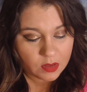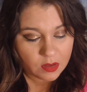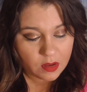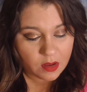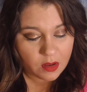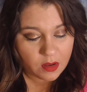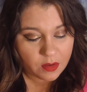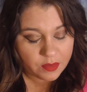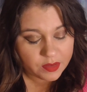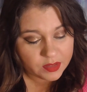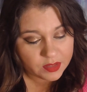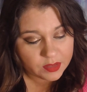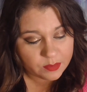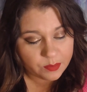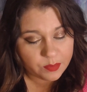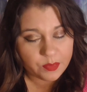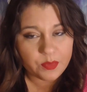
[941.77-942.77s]
Oh, this
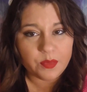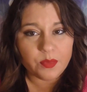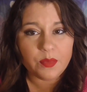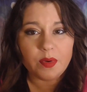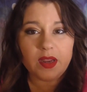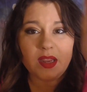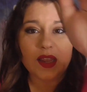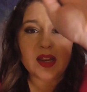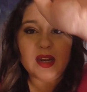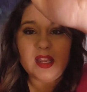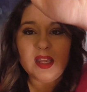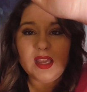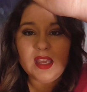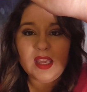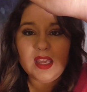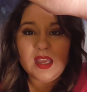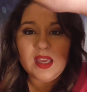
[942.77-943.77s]
is
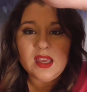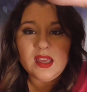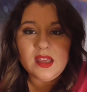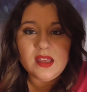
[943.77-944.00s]
pretty.